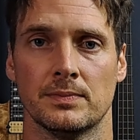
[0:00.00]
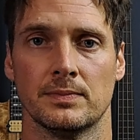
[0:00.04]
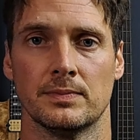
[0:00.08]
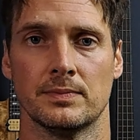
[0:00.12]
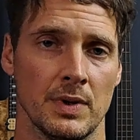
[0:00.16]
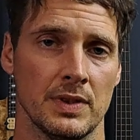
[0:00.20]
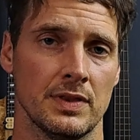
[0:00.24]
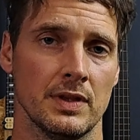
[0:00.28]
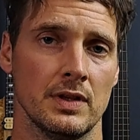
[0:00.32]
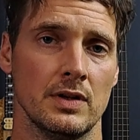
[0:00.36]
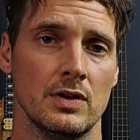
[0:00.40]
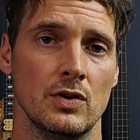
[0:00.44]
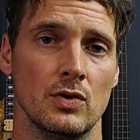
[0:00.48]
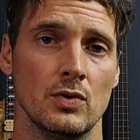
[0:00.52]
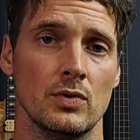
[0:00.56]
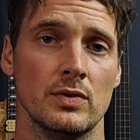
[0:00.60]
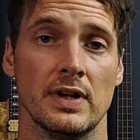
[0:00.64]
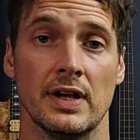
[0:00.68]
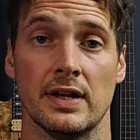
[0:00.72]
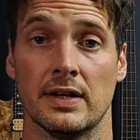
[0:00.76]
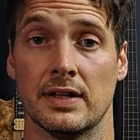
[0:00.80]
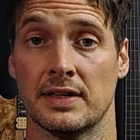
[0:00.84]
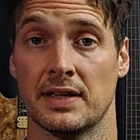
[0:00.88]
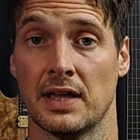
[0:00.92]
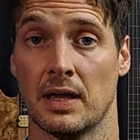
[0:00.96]
But then new
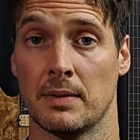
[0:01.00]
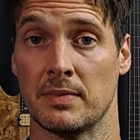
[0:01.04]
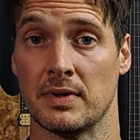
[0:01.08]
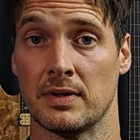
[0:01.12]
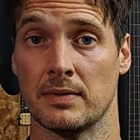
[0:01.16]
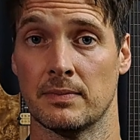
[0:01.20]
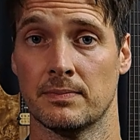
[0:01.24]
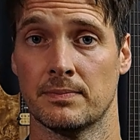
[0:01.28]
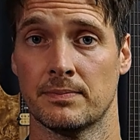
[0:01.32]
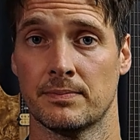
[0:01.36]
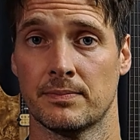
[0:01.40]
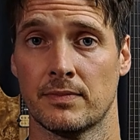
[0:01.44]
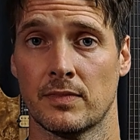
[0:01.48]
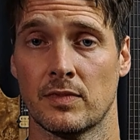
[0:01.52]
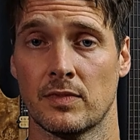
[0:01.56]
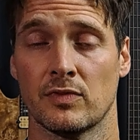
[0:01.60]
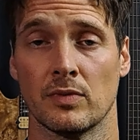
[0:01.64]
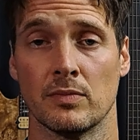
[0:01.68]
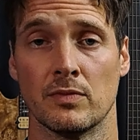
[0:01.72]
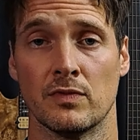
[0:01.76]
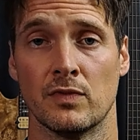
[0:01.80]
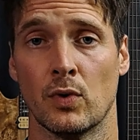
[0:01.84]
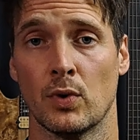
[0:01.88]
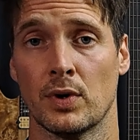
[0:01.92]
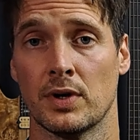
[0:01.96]
data came in,
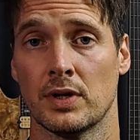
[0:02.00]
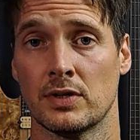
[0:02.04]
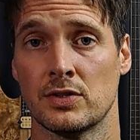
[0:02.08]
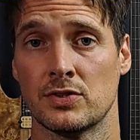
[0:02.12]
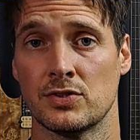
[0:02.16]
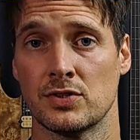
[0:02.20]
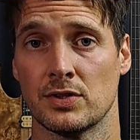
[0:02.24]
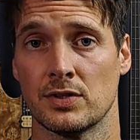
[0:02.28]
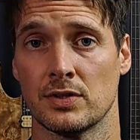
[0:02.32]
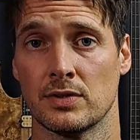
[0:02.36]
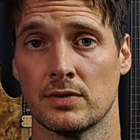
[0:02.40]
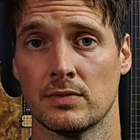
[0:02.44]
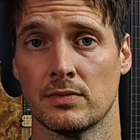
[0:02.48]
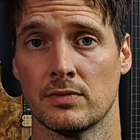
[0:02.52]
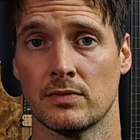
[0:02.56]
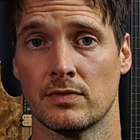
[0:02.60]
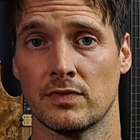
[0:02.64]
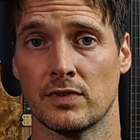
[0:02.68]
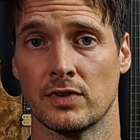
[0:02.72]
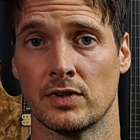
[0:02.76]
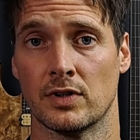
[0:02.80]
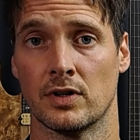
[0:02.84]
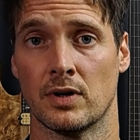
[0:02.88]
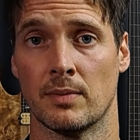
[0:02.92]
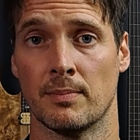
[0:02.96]
from Voyager,
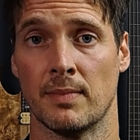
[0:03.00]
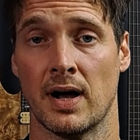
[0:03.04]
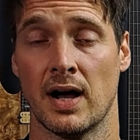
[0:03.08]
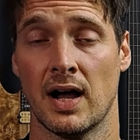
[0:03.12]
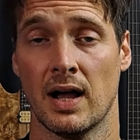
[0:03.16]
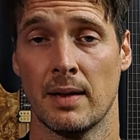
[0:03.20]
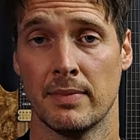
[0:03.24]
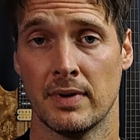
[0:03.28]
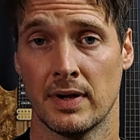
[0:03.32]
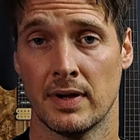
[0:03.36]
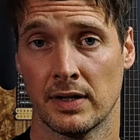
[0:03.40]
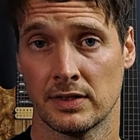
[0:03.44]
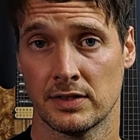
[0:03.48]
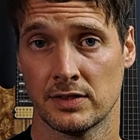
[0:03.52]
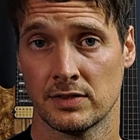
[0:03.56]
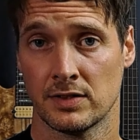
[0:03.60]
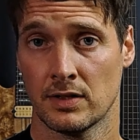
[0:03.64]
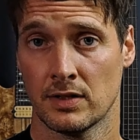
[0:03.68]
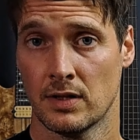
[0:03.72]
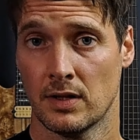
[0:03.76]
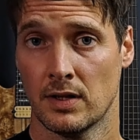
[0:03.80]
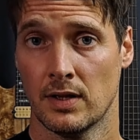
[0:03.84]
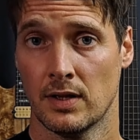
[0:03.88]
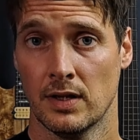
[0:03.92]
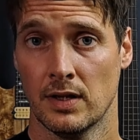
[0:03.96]
from IBEX,
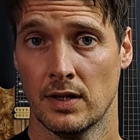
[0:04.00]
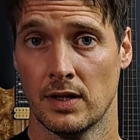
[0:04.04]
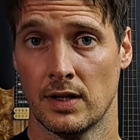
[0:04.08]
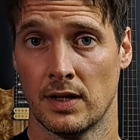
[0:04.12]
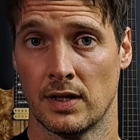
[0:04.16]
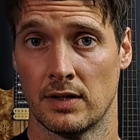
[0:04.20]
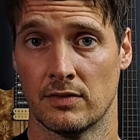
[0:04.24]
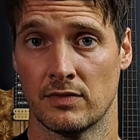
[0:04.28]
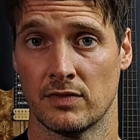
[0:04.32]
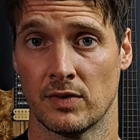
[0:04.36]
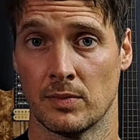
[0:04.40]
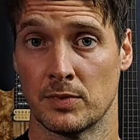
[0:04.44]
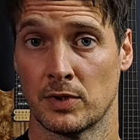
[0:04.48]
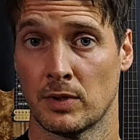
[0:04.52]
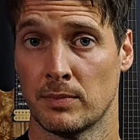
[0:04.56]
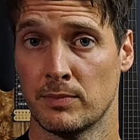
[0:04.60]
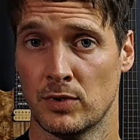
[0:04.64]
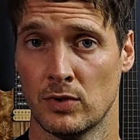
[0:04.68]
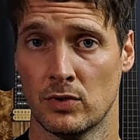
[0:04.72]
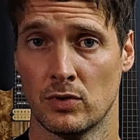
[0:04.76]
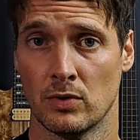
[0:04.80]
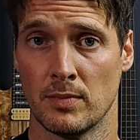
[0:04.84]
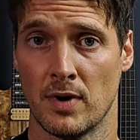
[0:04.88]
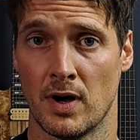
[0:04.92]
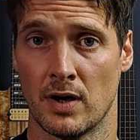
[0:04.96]
and from
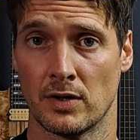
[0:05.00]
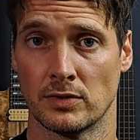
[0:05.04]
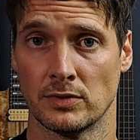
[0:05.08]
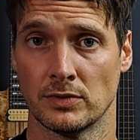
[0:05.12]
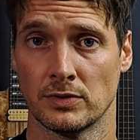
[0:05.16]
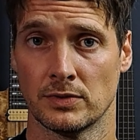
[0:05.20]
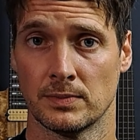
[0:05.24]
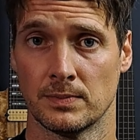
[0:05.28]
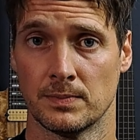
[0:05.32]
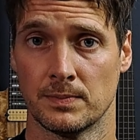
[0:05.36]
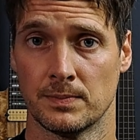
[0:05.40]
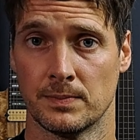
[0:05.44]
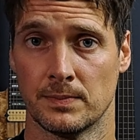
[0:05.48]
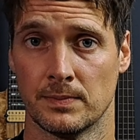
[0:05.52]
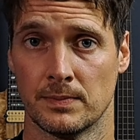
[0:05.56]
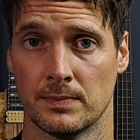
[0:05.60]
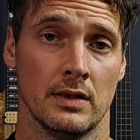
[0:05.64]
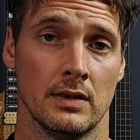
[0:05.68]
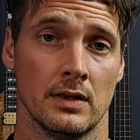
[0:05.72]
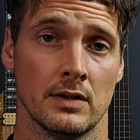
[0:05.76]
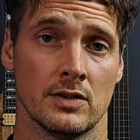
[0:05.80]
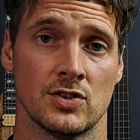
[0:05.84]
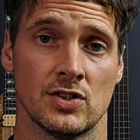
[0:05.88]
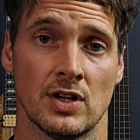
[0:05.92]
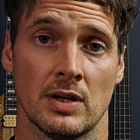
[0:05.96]
computer models.
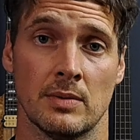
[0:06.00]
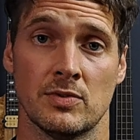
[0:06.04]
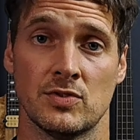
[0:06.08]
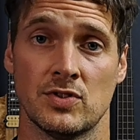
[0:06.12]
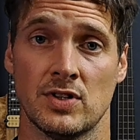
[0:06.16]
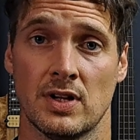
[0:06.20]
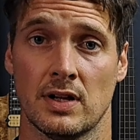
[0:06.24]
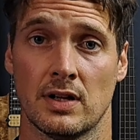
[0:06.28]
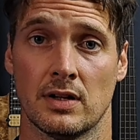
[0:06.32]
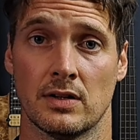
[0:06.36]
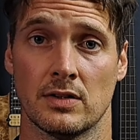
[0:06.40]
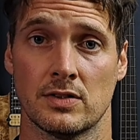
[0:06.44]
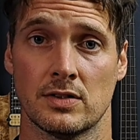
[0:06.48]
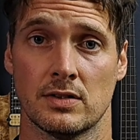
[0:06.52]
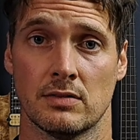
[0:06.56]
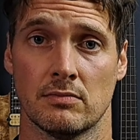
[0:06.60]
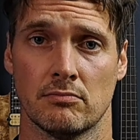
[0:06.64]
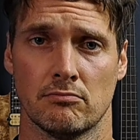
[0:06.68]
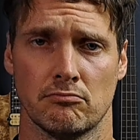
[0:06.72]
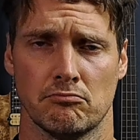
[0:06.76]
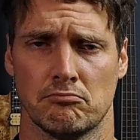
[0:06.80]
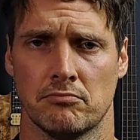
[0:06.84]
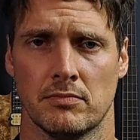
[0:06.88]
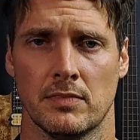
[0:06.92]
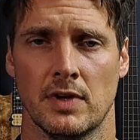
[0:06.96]
And that shape changed.
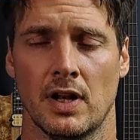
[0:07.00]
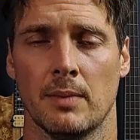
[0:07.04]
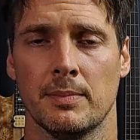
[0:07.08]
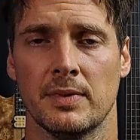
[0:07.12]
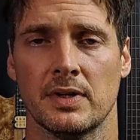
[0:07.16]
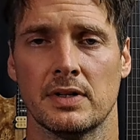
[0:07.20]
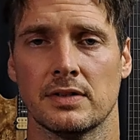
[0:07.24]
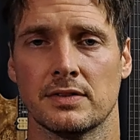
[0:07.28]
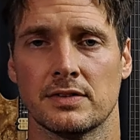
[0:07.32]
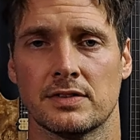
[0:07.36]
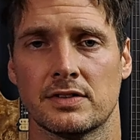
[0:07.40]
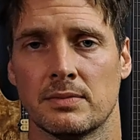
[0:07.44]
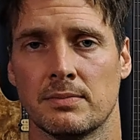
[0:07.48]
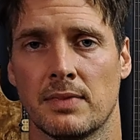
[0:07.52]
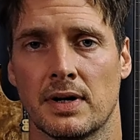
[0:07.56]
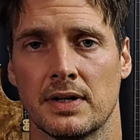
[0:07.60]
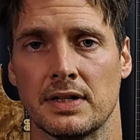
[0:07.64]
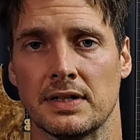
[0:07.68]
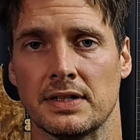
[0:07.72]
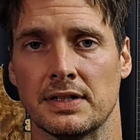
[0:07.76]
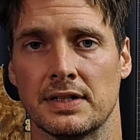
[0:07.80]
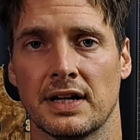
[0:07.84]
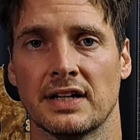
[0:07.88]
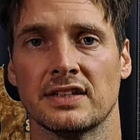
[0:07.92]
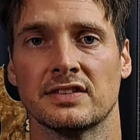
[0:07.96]
Not because somebody
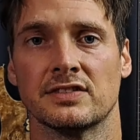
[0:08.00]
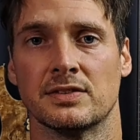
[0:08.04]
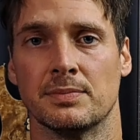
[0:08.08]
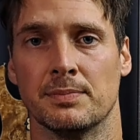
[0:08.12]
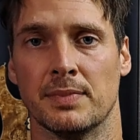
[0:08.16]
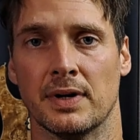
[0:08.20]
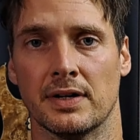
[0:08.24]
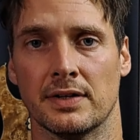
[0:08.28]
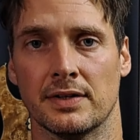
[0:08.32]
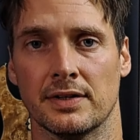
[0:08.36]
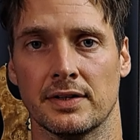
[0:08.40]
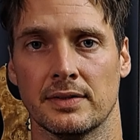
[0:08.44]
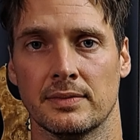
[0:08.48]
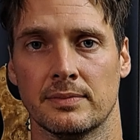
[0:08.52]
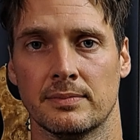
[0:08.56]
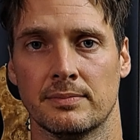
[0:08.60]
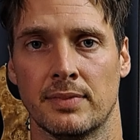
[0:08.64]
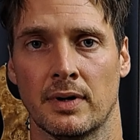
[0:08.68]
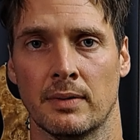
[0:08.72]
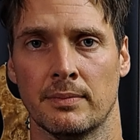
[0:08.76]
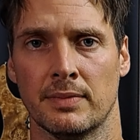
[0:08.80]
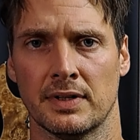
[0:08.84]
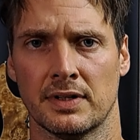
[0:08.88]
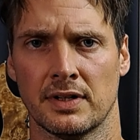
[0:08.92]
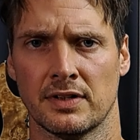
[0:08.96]
guessed better,
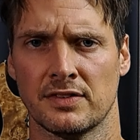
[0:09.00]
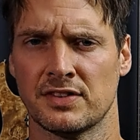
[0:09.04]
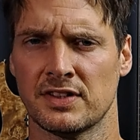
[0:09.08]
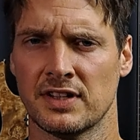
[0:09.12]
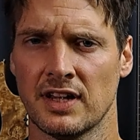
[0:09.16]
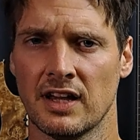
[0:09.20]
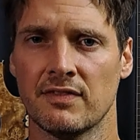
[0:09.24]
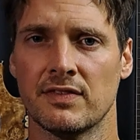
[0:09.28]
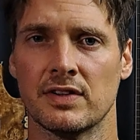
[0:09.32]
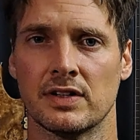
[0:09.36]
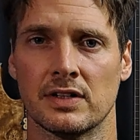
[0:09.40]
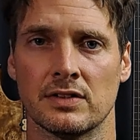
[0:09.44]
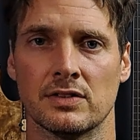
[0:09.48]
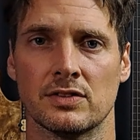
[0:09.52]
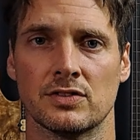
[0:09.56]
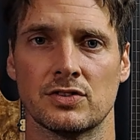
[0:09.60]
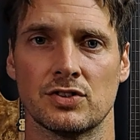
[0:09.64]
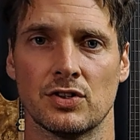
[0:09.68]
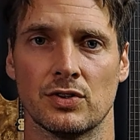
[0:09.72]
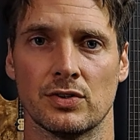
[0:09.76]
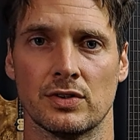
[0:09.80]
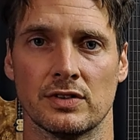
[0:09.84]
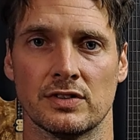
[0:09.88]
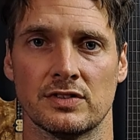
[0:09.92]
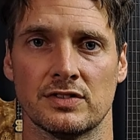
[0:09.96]
but because the evidence
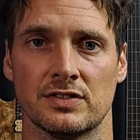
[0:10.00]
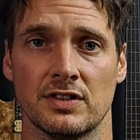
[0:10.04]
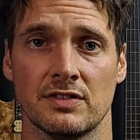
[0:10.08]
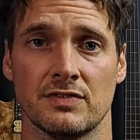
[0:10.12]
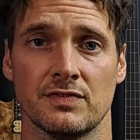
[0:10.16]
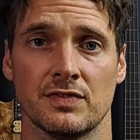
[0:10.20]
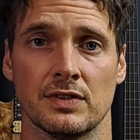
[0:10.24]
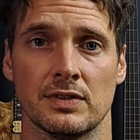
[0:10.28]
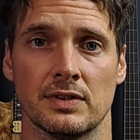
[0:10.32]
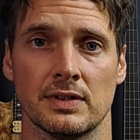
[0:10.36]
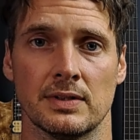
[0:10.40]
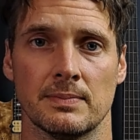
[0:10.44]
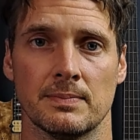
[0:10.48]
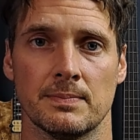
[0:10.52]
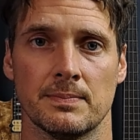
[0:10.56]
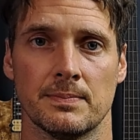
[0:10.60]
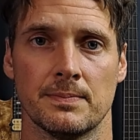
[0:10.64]
showed us differently.